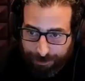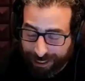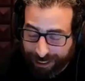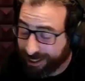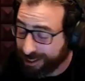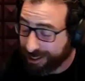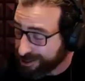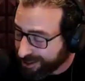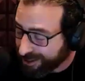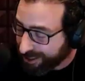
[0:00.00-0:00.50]

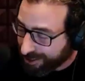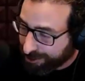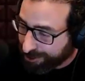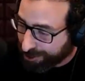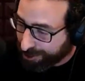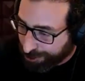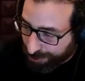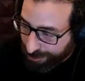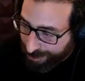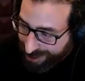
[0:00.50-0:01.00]
listening to
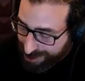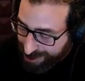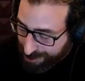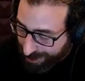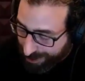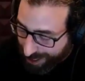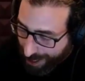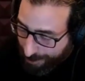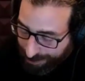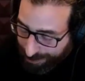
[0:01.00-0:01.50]
you makes
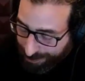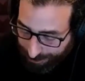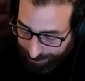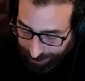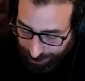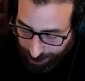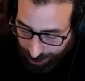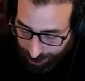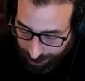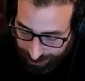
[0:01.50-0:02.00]
me happy
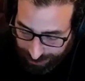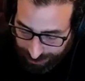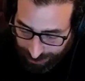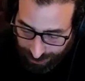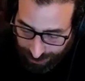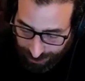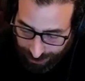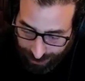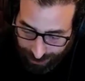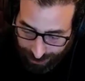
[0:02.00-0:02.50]
because
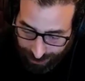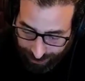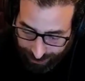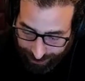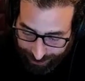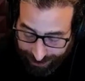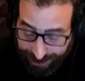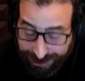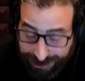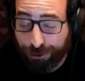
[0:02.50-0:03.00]

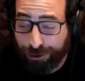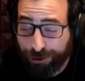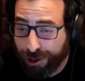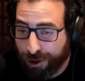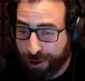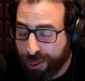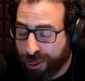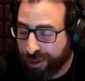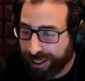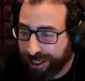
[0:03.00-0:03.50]
it is a
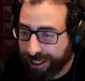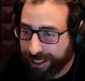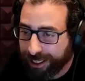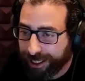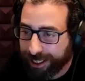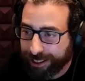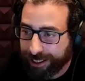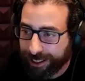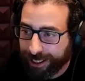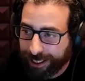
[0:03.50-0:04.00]
real thing.
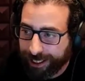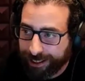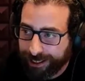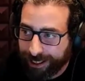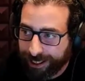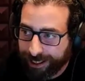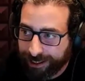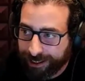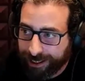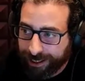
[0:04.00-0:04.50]

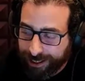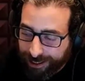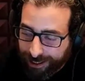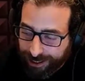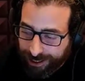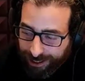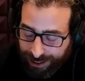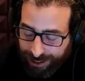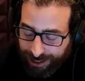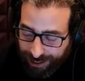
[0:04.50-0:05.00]
And
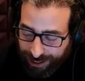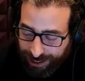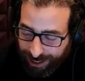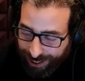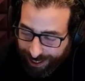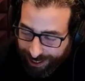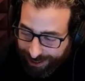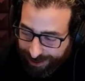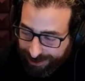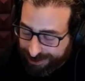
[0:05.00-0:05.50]

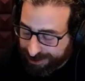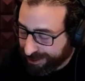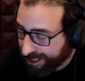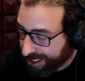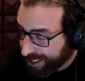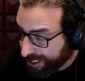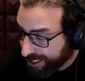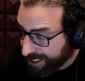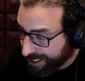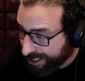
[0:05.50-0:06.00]
as
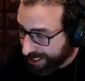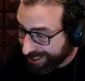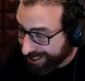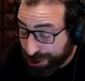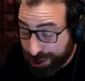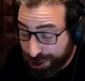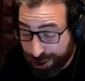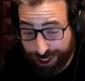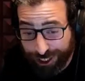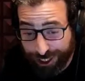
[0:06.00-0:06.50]

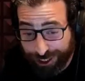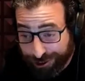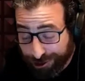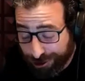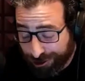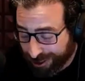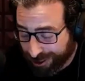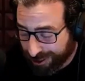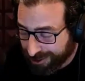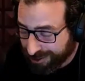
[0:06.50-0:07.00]
engineering
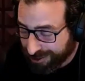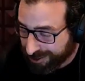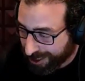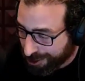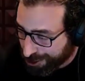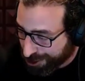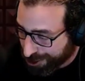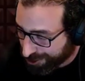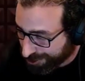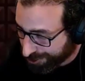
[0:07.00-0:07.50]

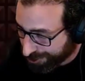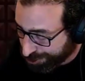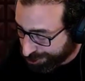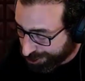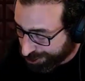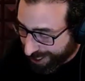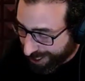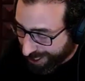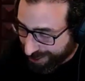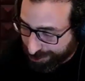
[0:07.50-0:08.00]
organizations are
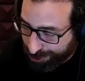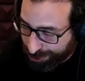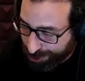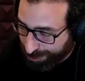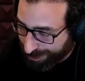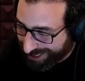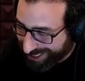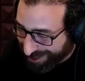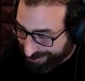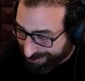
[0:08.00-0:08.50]
trying to
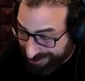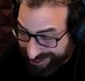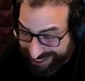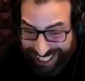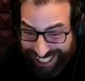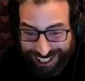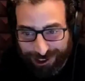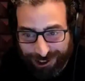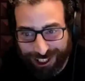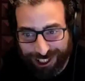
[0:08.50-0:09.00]
become
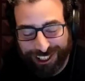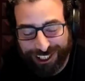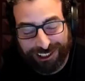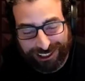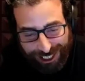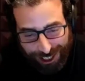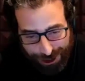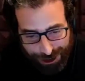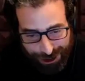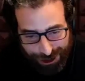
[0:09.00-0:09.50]
data
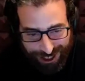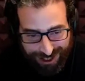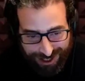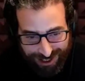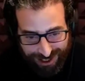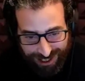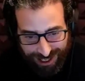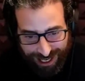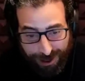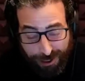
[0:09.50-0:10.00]

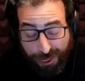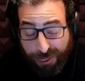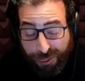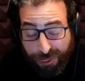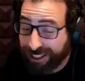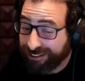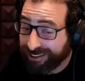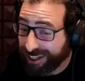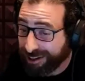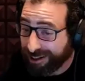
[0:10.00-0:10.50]
organizations, I
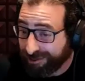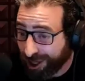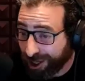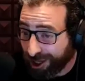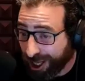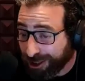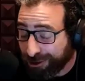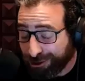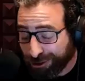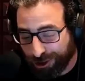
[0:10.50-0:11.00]
think they have a
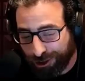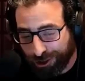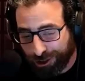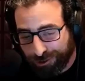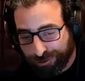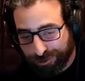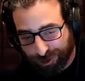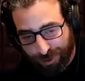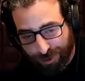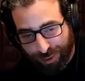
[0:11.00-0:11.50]
lot to
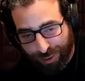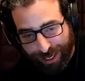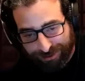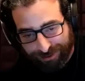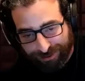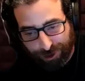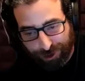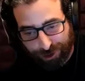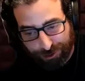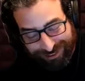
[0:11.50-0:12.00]
learn from that,
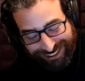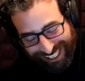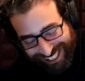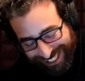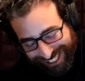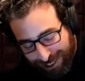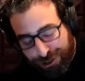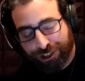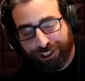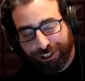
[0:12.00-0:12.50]
from data
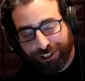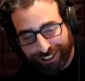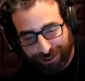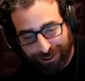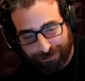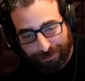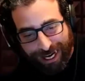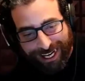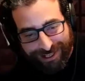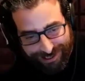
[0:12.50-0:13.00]

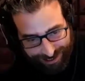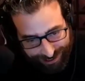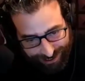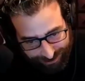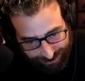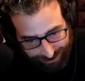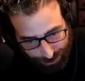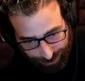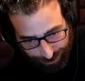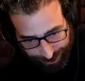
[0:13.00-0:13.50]
engineering mindset,
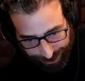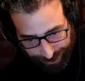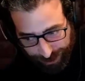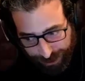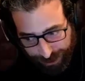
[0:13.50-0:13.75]
where